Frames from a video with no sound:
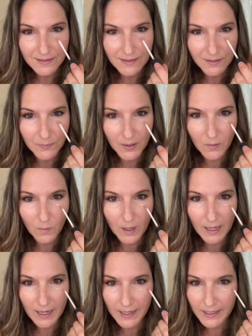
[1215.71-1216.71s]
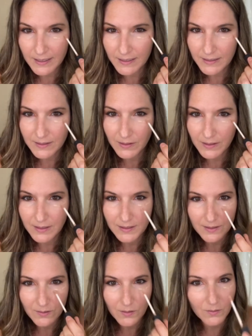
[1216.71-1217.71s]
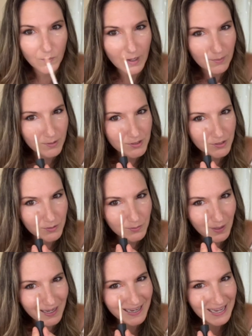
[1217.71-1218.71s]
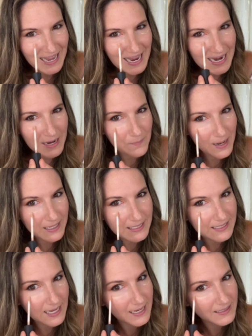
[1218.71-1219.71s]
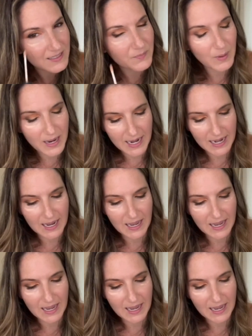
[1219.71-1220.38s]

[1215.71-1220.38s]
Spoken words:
I'm like, why would you? It makes sense, but